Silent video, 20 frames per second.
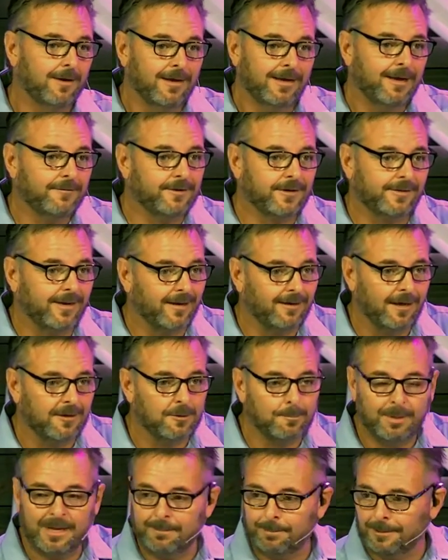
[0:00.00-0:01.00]
You have to tell
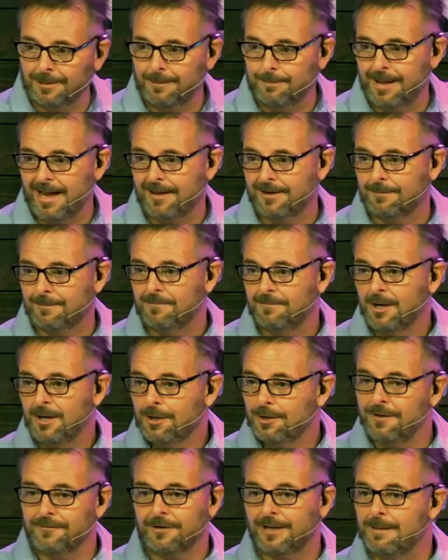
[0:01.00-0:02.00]
other people about him,
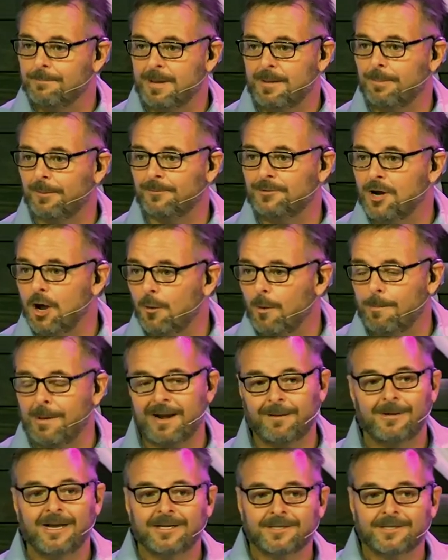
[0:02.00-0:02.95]
you have to let people know about him.